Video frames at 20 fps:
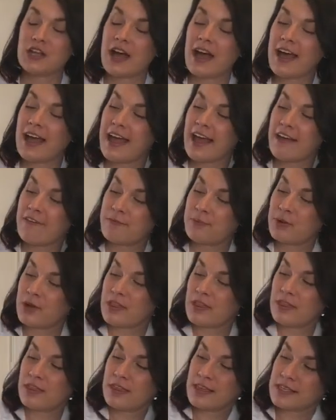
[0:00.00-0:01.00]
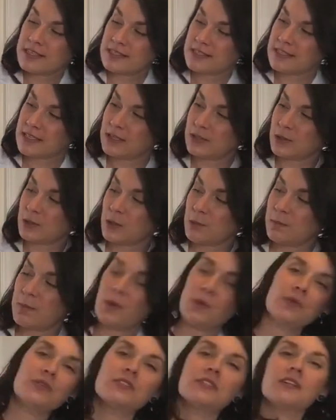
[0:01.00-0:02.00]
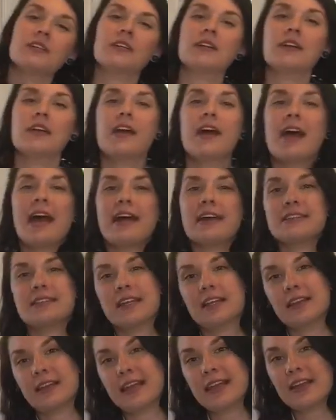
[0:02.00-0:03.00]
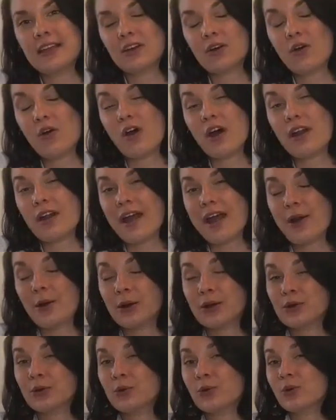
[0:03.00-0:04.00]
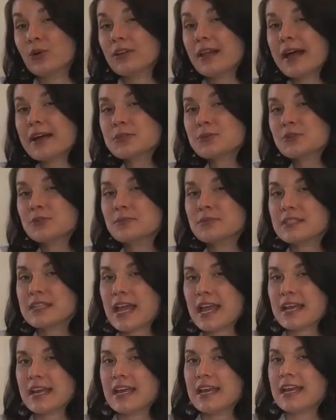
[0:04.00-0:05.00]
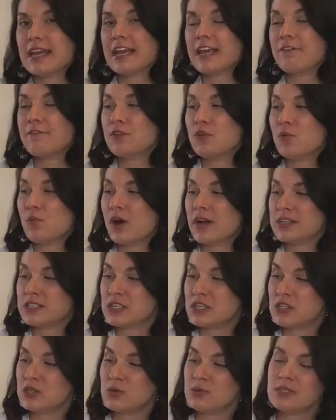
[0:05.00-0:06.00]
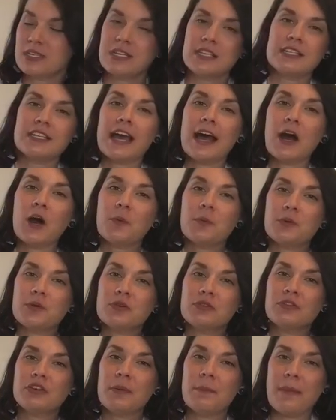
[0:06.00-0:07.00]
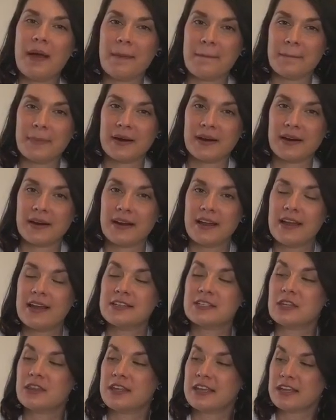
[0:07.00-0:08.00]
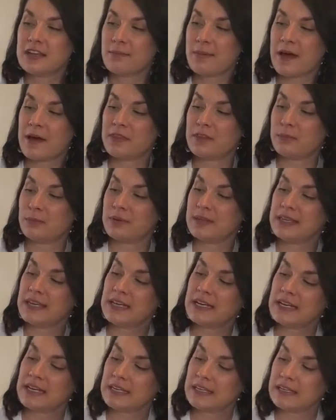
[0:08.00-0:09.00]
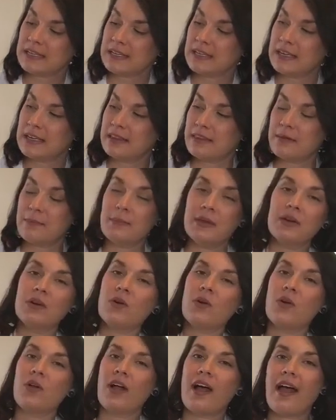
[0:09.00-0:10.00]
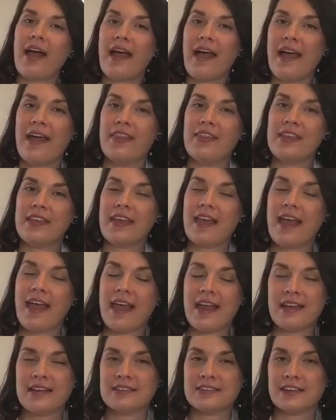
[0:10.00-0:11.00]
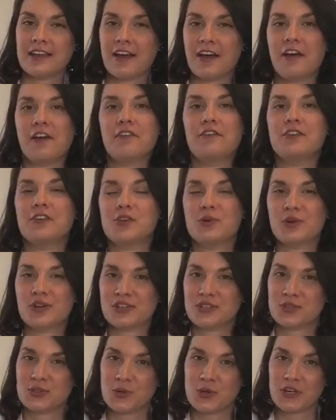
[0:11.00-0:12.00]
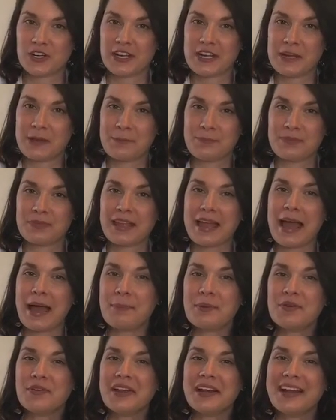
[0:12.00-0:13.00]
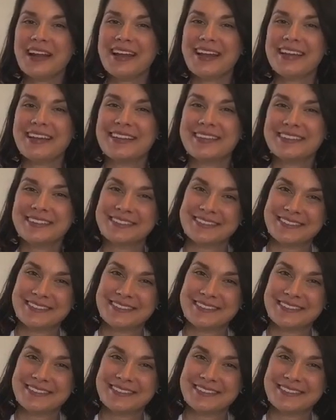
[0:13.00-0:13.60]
I have put this little poster as a link on our Google Classroom site if you want to use it to help you remember to think about the beginning, the middle, and the end of your story. Happy reading!